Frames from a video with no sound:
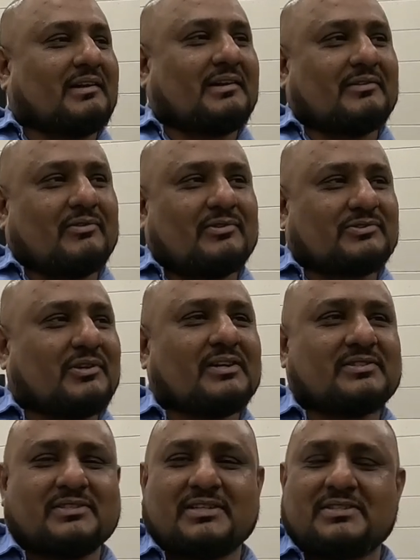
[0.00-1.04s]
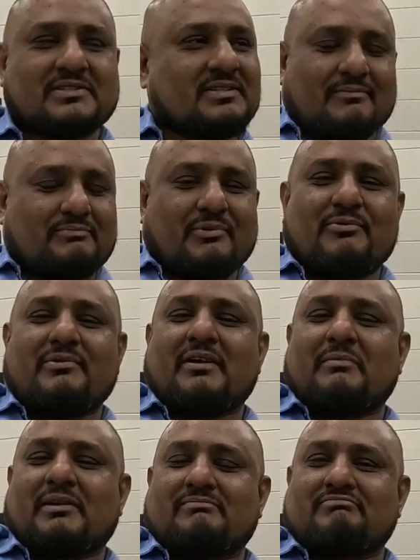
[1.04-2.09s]
and also I teach
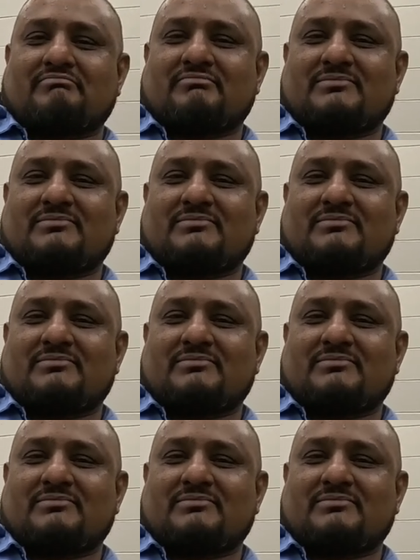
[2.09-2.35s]
programming,